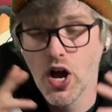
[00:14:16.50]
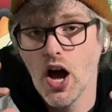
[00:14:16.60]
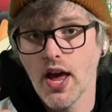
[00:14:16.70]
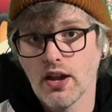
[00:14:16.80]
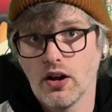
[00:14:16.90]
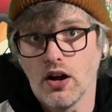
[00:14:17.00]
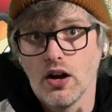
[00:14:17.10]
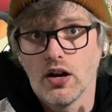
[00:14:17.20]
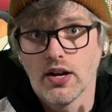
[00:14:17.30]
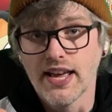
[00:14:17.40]
not
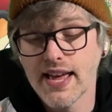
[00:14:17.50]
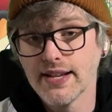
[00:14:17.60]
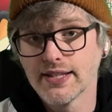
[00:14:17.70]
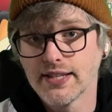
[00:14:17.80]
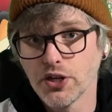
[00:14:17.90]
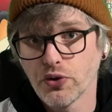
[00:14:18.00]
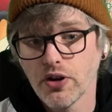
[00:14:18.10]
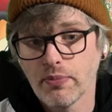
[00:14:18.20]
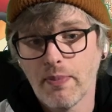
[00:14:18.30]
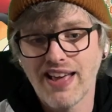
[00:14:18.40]
a hidden
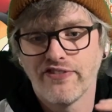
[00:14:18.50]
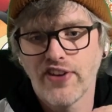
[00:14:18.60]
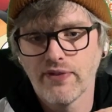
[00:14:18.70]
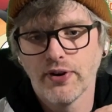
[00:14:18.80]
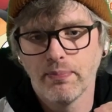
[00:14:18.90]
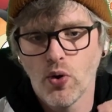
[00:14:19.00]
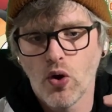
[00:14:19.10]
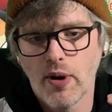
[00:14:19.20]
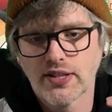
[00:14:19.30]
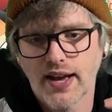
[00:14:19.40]
secret, but my favorite
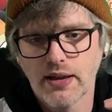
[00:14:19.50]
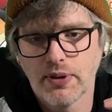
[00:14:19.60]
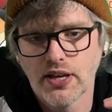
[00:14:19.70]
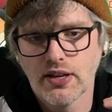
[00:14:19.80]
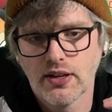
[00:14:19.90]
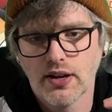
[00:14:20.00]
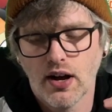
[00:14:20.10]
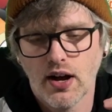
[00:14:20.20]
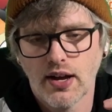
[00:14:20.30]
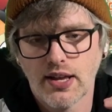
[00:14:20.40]
Pokemon typing
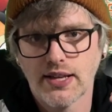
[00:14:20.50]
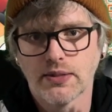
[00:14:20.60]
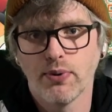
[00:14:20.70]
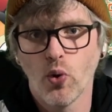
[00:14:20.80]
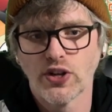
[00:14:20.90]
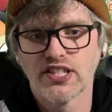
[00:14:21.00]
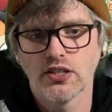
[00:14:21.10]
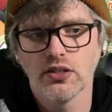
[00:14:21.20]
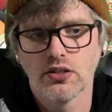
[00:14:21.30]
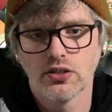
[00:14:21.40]
is
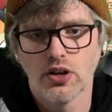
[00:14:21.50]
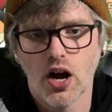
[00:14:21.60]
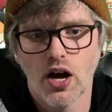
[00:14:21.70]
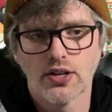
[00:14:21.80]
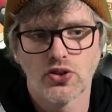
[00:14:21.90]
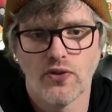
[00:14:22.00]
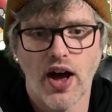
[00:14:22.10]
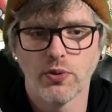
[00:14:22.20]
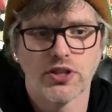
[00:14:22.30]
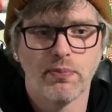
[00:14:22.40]
poison. So
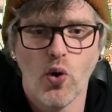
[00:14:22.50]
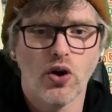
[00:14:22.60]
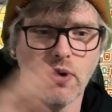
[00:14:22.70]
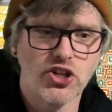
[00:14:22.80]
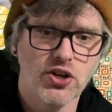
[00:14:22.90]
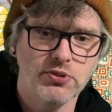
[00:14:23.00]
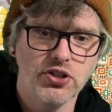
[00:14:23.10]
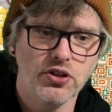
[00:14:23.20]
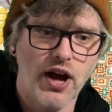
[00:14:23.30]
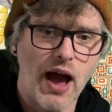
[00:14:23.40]
if I was a Pokemon gym
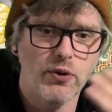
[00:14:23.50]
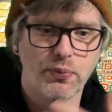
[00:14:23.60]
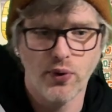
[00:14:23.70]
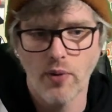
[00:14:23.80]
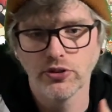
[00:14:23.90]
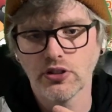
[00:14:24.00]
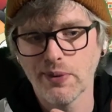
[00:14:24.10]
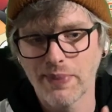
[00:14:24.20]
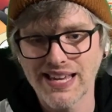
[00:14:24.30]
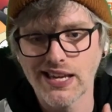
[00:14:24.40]
leader, I would
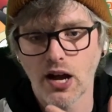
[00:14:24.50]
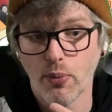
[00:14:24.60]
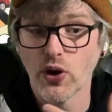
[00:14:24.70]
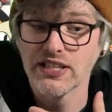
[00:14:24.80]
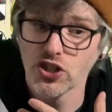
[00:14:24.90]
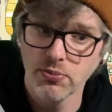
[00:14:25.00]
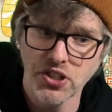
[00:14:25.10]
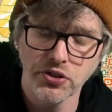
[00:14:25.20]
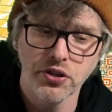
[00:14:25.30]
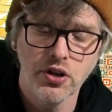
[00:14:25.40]
probably be a poison gym
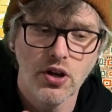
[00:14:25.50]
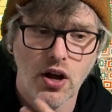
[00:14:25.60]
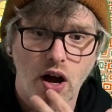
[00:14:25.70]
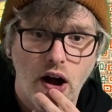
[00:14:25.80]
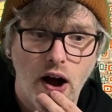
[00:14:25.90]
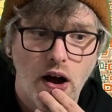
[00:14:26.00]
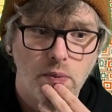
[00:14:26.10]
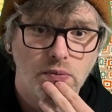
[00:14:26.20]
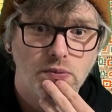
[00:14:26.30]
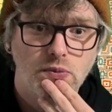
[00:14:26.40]
leader.
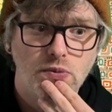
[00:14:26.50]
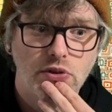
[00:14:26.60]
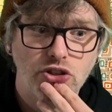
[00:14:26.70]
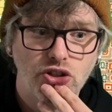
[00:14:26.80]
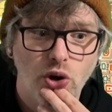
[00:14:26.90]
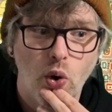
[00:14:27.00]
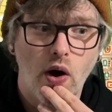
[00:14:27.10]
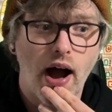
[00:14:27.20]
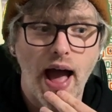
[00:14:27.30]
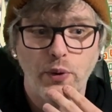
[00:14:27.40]
Um,
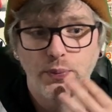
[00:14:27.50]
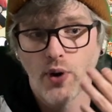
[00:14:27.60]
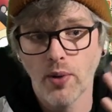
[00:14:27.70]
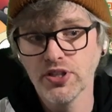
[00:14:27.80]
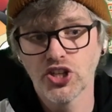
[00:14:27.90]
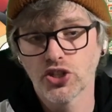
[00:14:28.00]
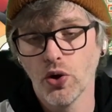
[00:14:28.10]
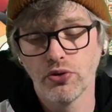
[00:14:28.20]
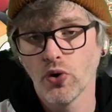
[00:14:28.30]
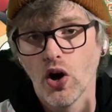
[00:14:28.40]
so I would probably just
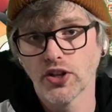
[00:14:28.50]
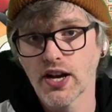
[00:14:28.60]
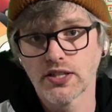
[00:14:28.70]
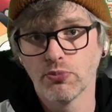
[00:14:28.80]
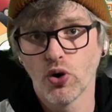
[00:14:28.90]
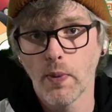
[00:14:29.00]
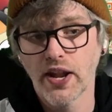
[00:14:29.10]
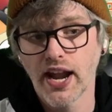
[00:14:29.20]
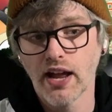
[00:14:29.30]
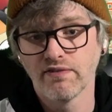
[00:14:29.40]
go through all the custom
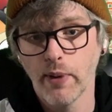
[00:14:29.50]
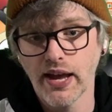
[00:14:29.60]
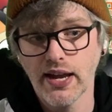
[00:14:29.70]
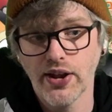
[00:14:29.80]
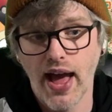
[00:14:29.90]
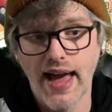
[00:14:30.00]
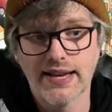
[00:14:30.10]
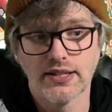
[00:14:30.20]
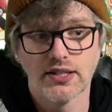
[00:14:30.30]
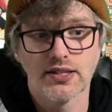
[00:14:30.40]
Pokemon that I've made
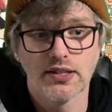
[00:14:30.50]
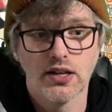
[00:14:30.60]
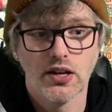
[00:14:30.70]
and